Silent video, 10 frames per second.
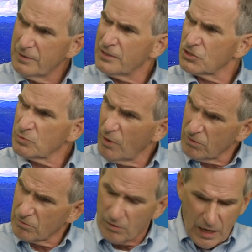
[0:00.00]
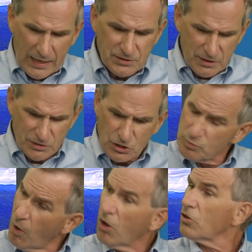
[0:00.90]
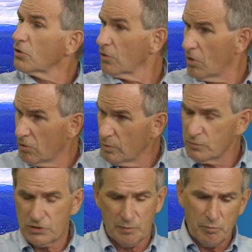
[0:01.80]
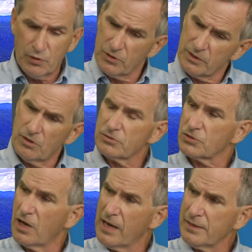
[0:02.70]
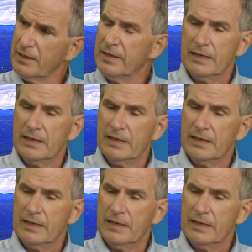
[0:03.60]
and smaller lots and smaller homes and putting those on.